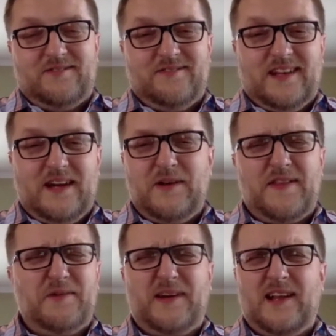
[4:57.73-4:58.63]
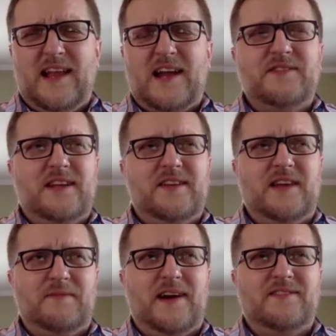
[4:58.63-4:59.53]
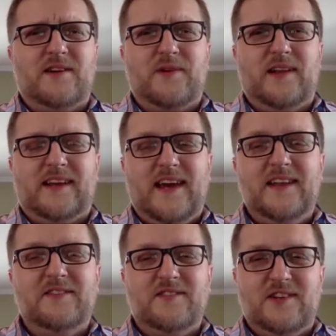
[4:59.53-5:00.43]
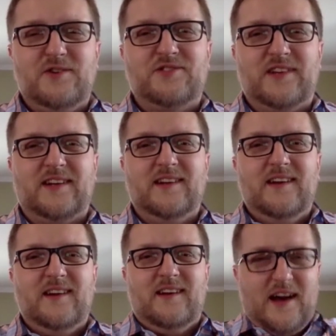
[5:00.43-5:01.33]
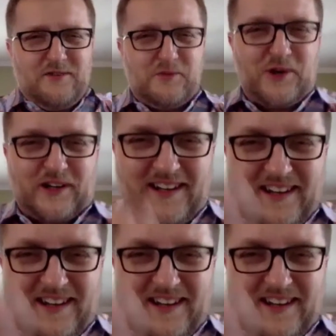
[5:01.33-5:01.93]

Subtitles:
I think a lot of us had the same mindset, right? Like, hey, this is interesting. How does it work?